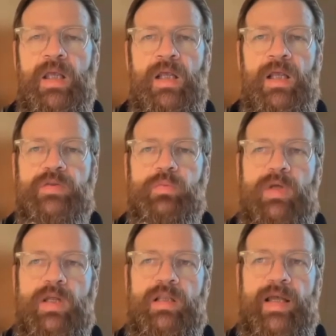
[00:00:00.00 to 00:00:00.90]
as
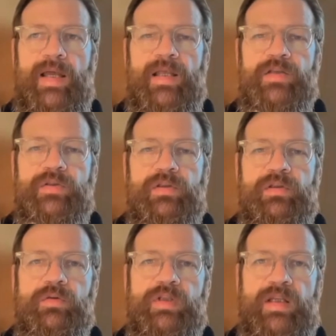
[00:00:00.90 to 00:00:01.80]
well as
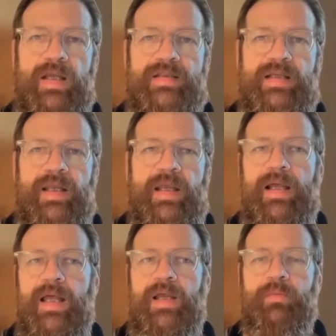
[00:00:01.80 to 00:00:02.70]
utilizing A
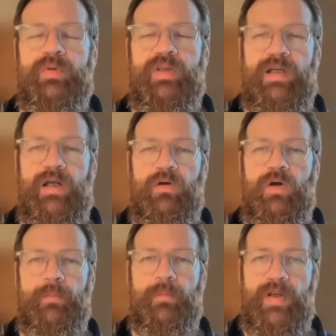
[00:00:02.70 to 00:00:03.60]
I within our
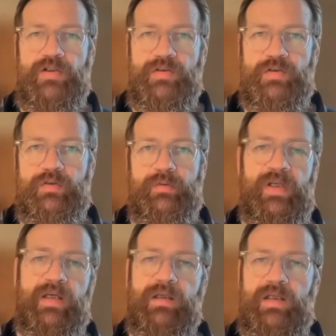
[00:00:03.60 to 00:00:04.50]
operations
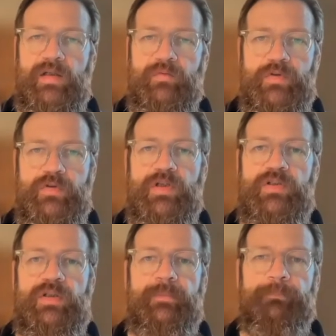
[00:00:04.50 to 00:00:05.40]
tooling and
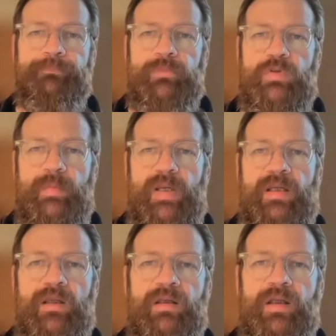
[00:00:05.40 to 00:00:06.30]
infrastructure to
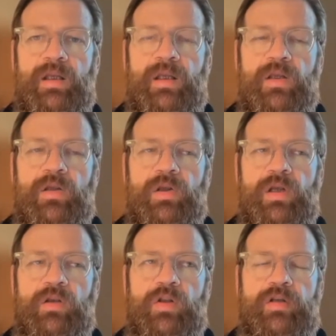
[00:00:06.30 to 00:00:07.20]
make a
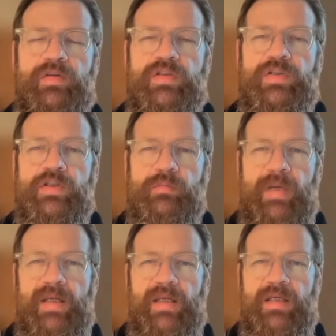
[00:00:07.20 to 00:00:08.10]
lot of the
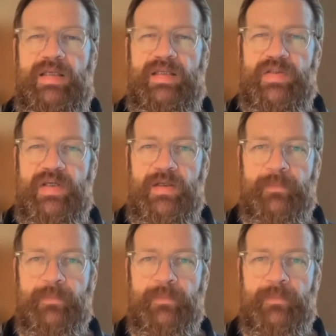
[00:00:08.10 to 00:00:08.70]
decision-making easier,